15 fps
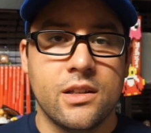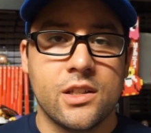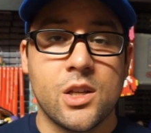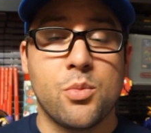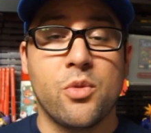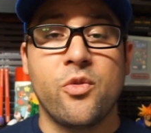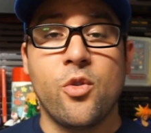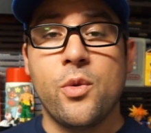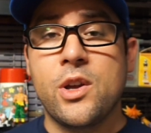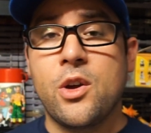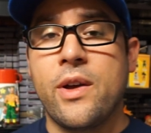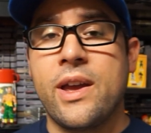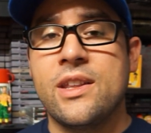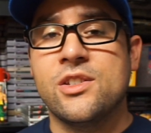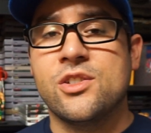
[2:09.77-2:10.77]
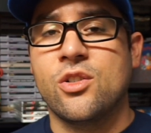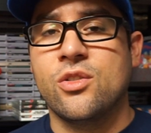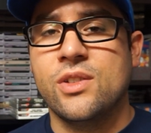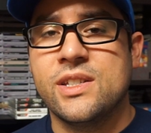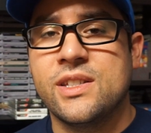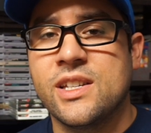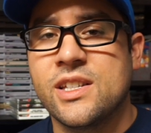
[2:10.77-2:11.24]
So before we go ahead and start
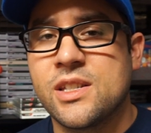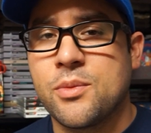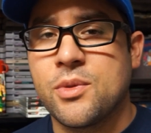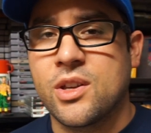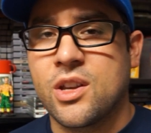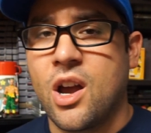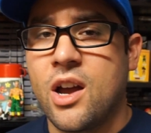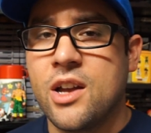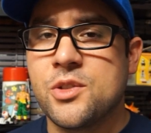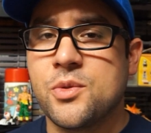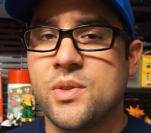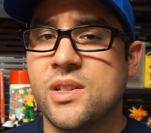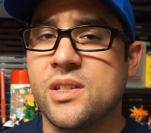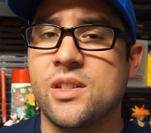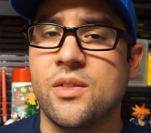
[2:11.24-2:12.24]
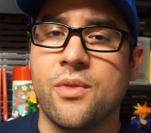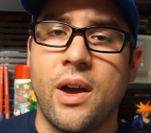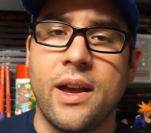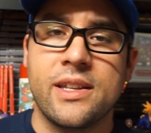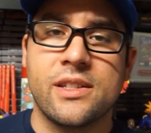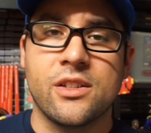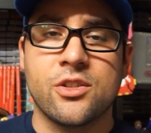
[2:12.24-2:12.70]
listing some of the cons with this device,